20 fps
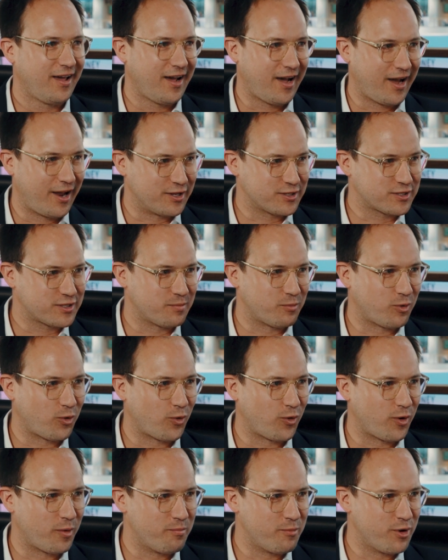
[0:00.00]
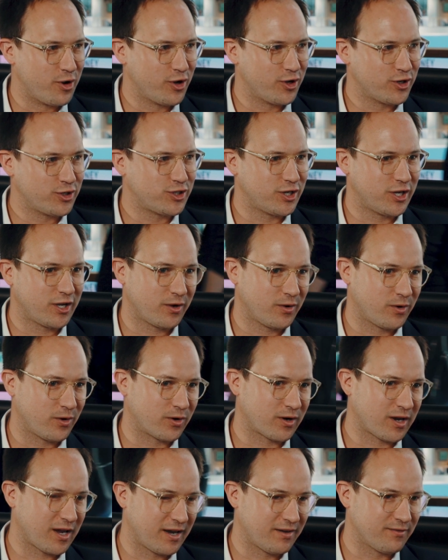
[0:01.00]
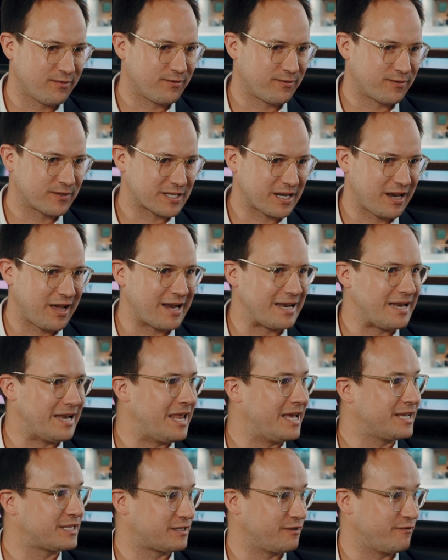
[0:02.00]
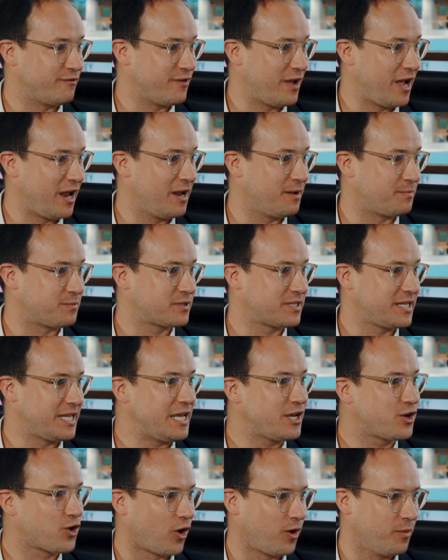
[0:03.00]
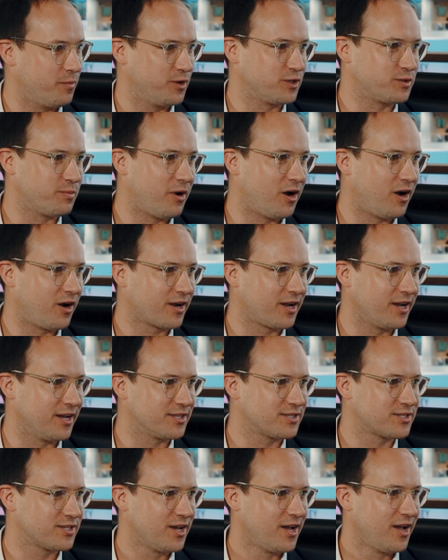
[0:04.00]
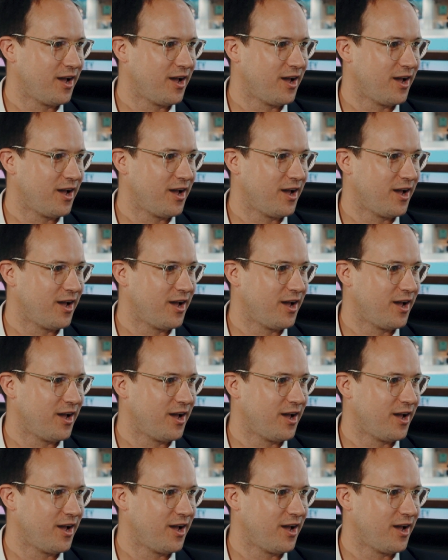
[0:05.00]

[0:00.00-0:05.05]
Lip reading: And it's the more emerging or kind of slightly less developed e-commerce markets